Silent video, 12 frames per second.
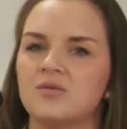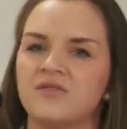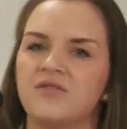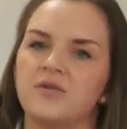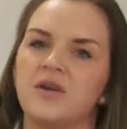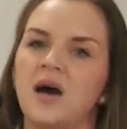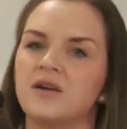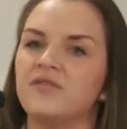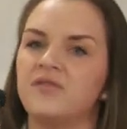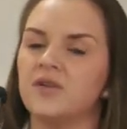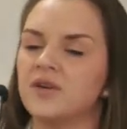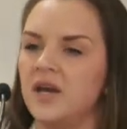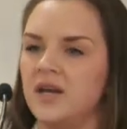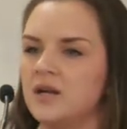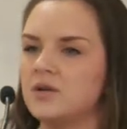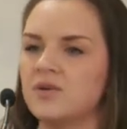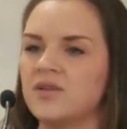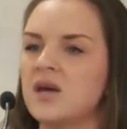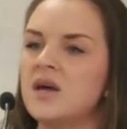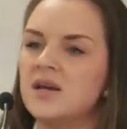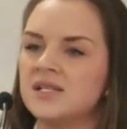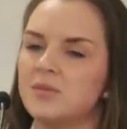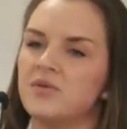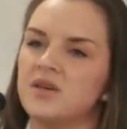or if they're not affiliated with
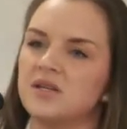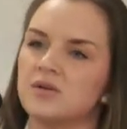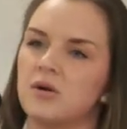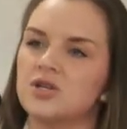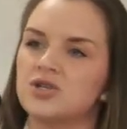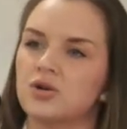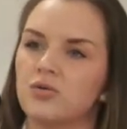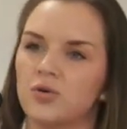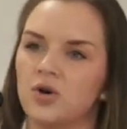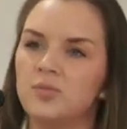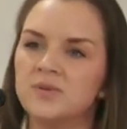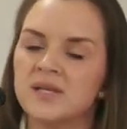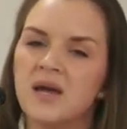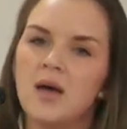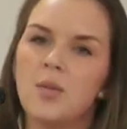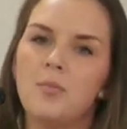some of these larger groups.